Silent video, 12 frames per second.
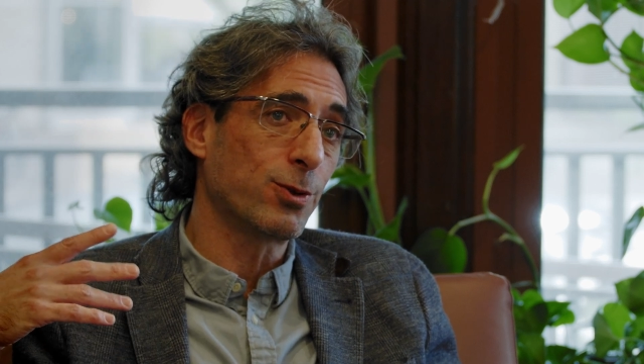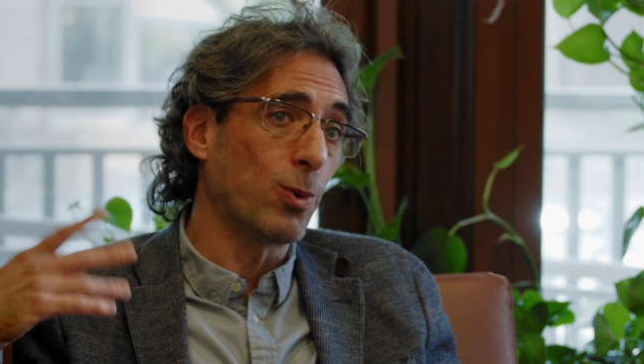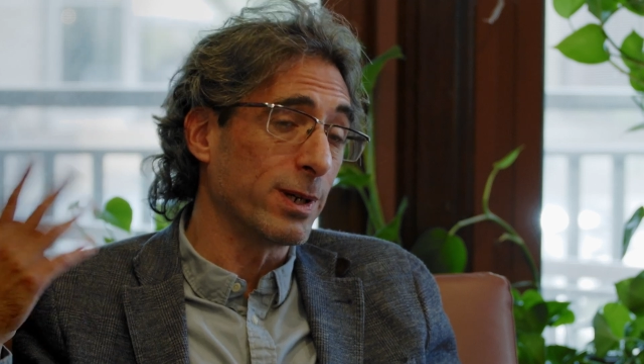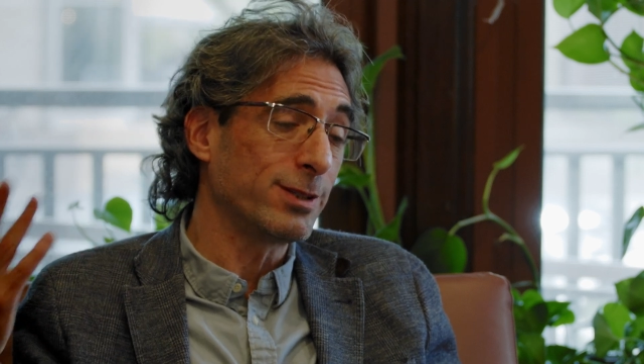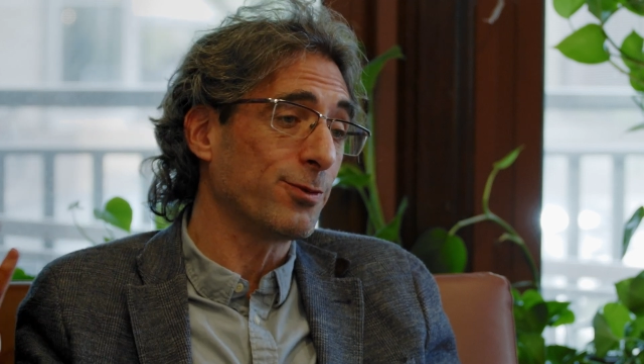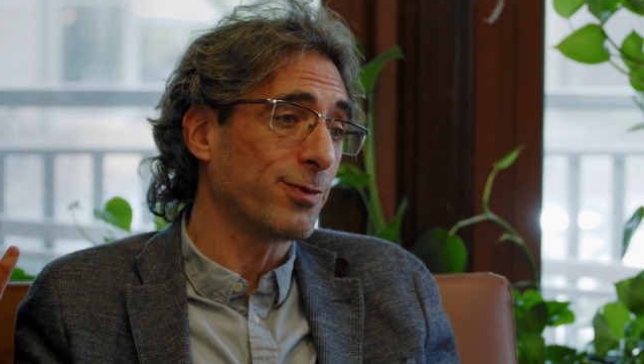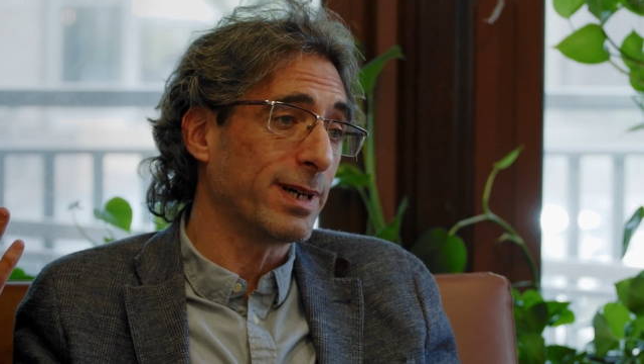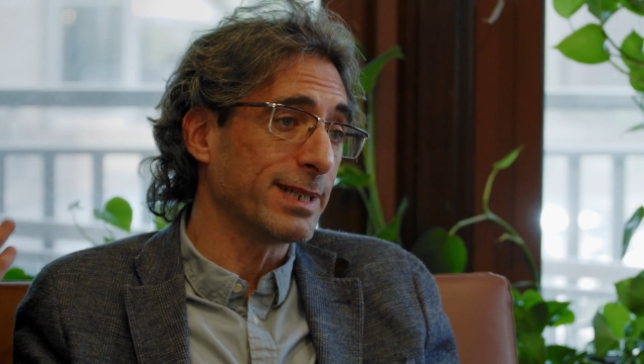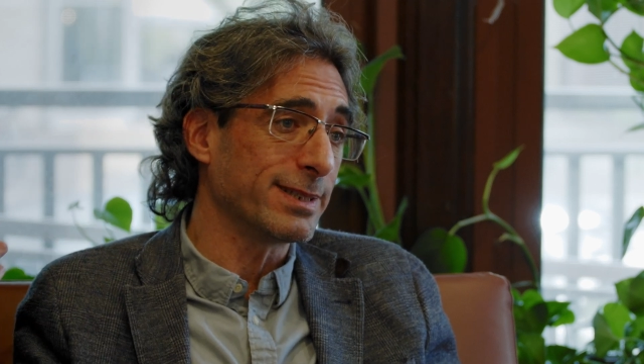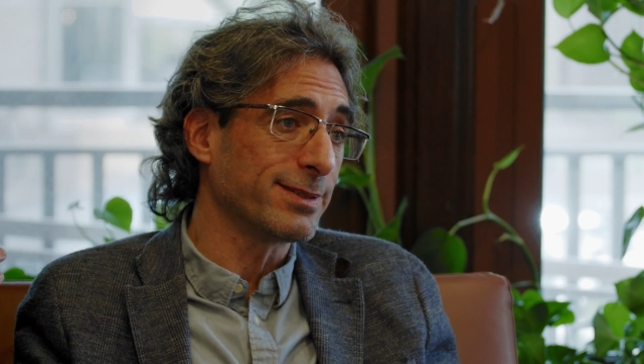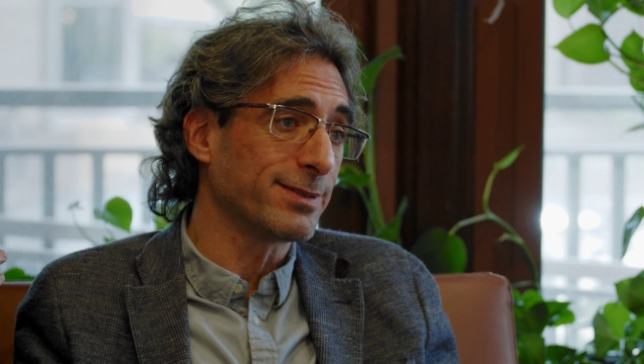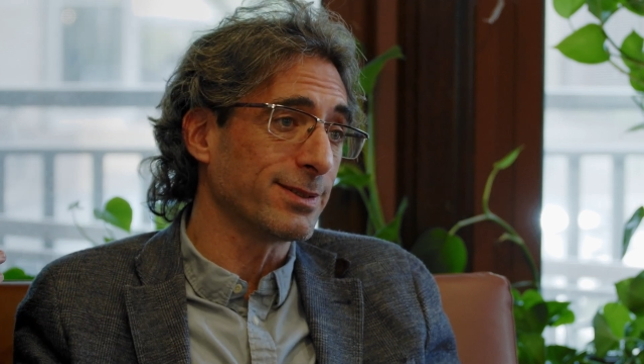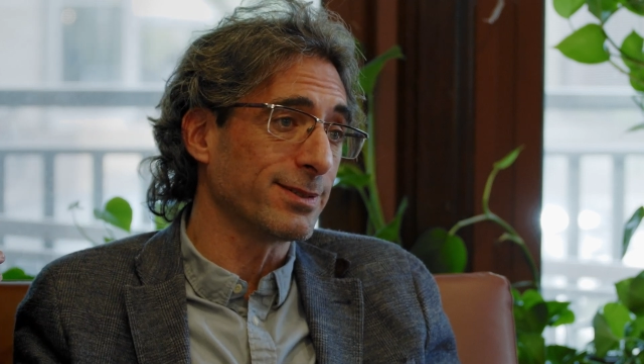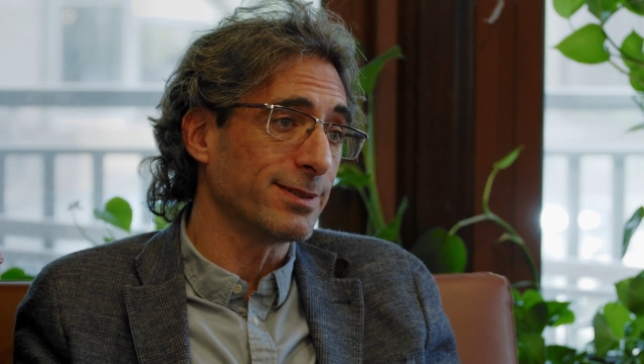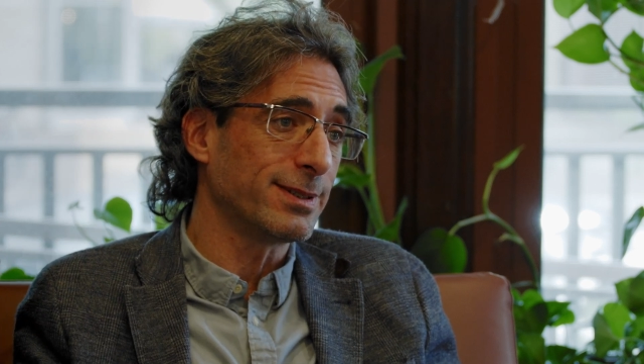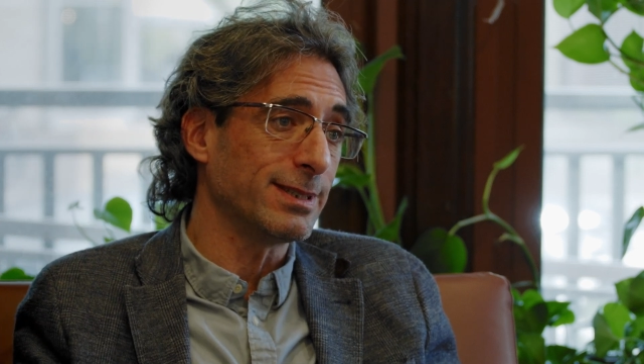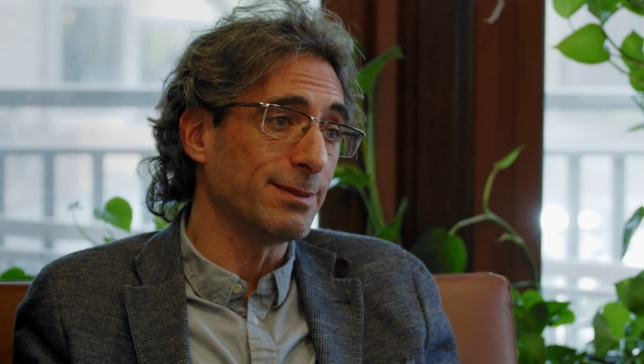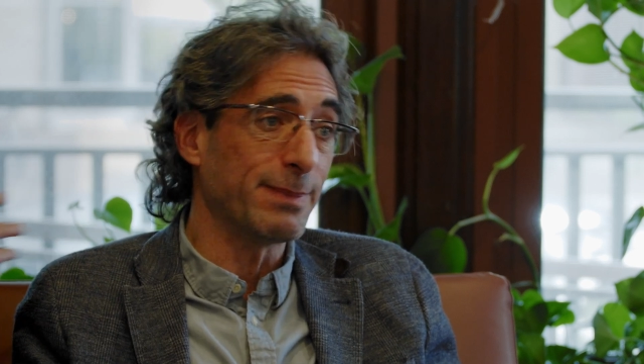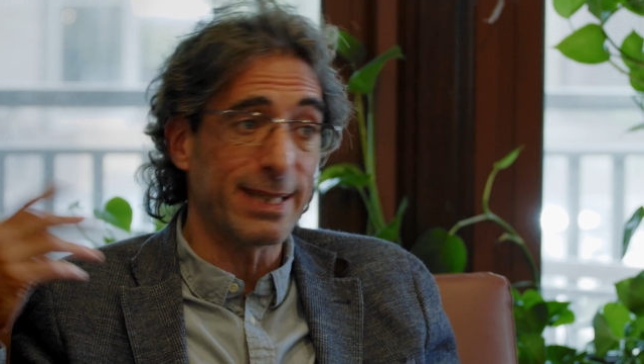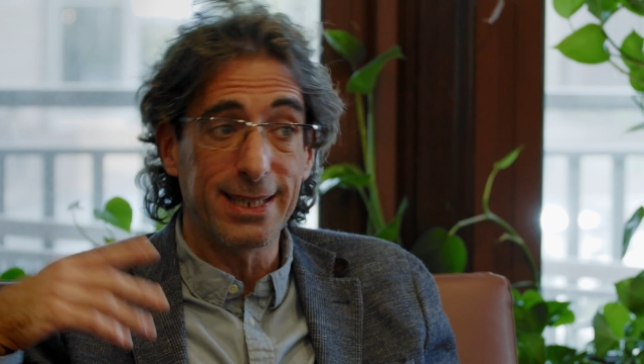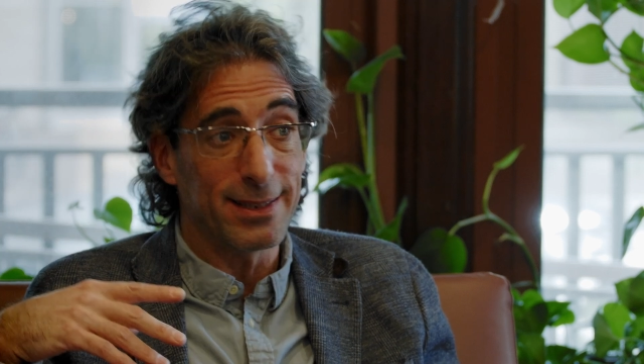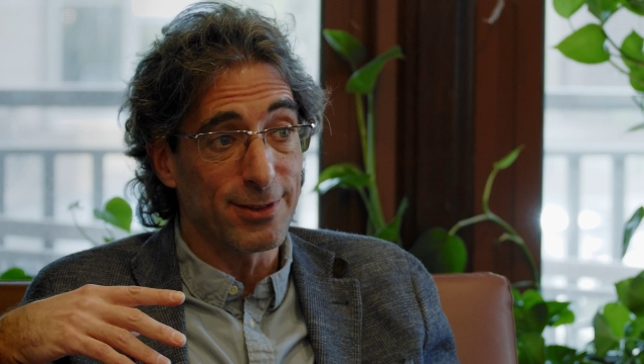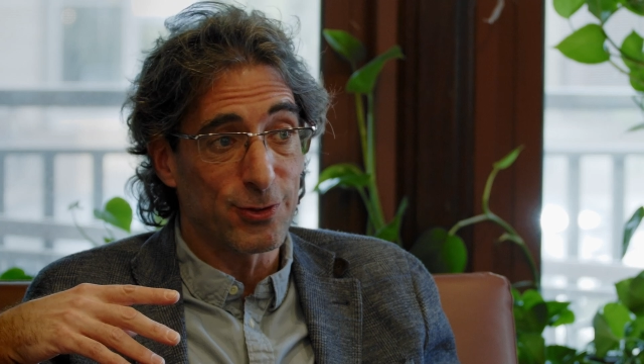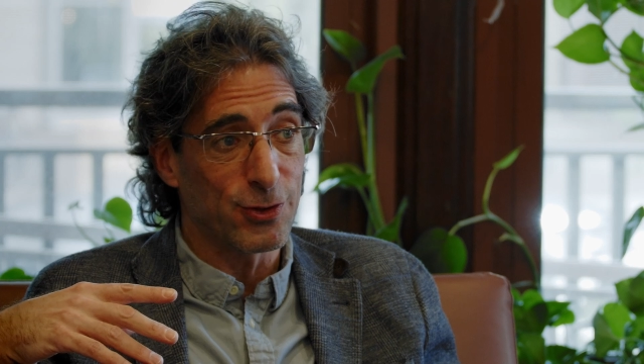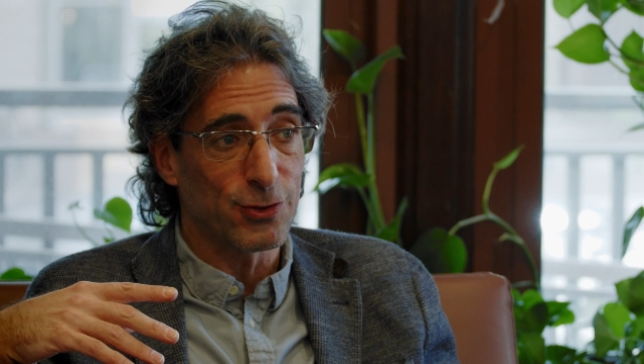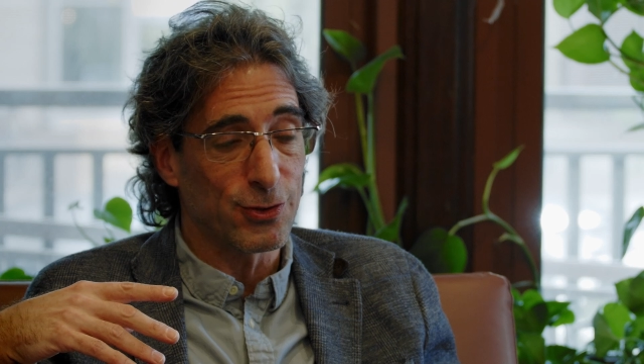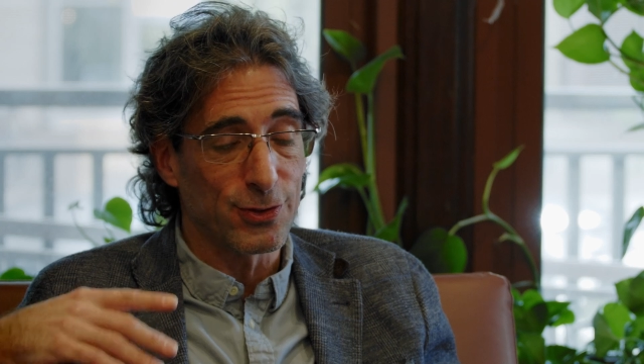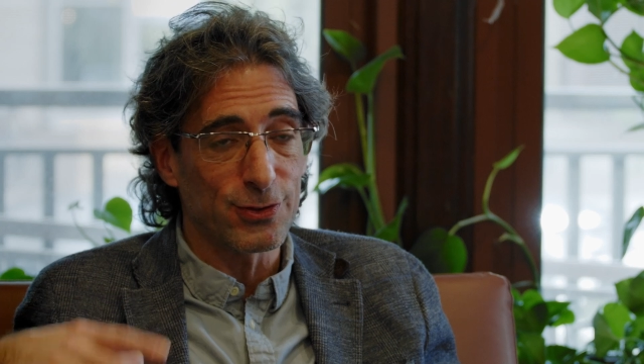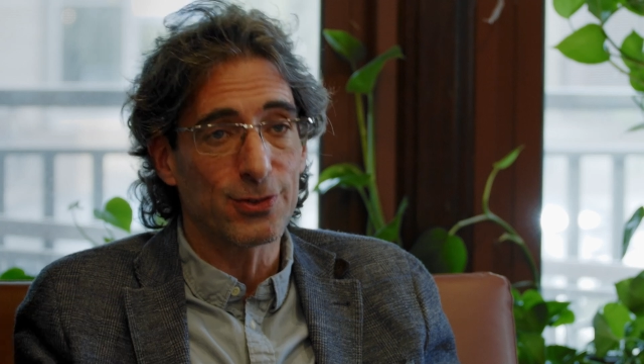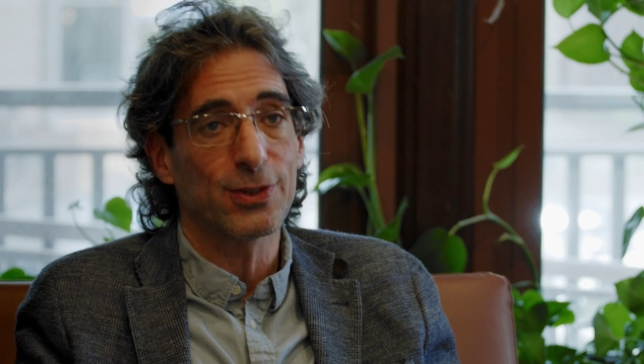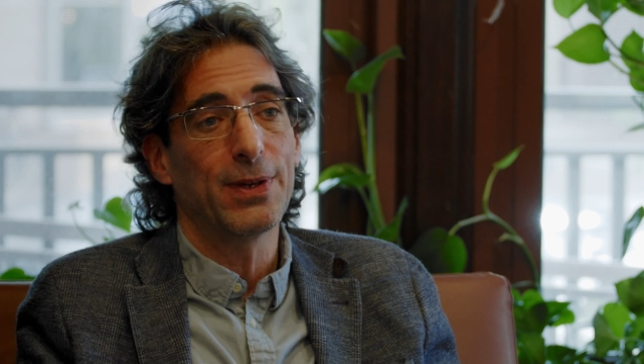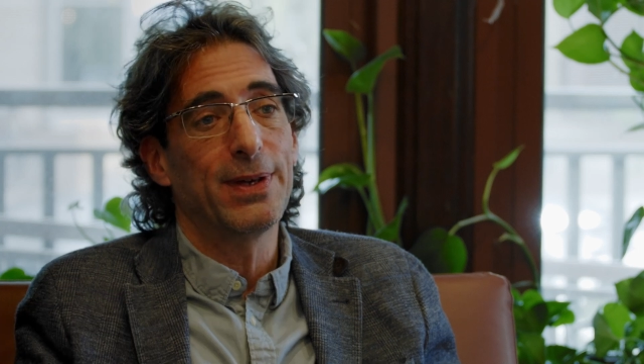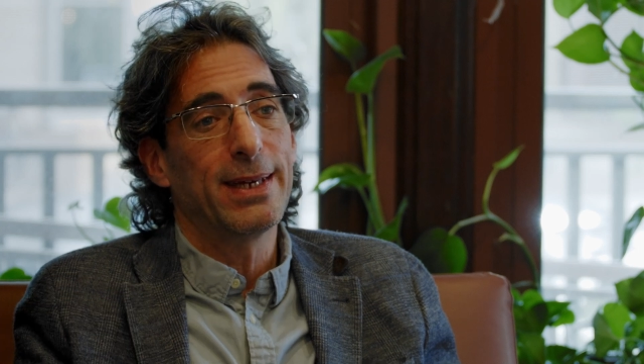quantifying uncertainty, making decisions,